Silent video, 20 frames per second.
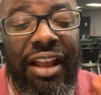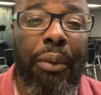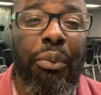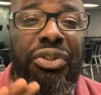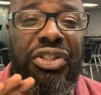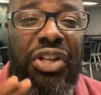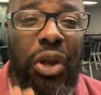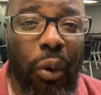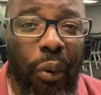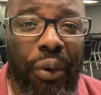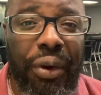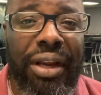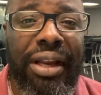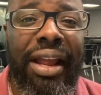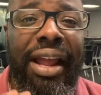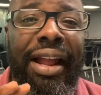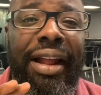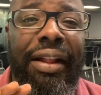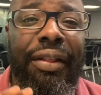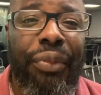that was
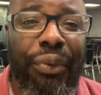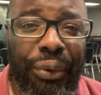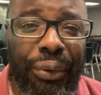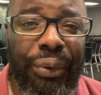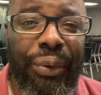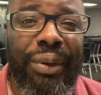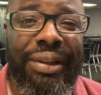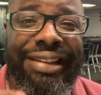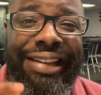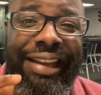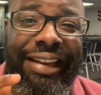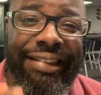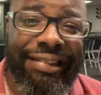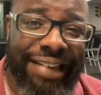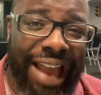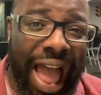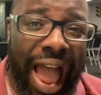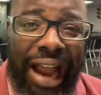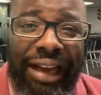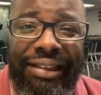going through the
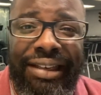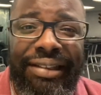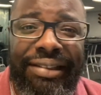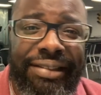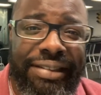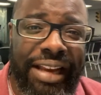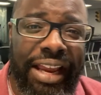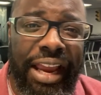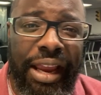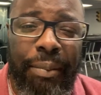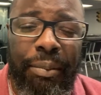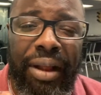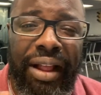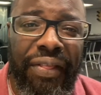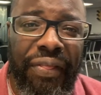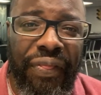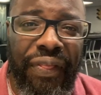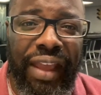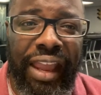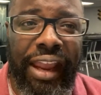exact same
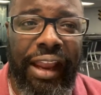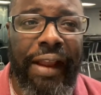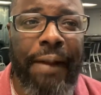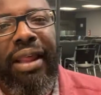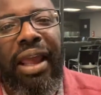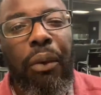thing.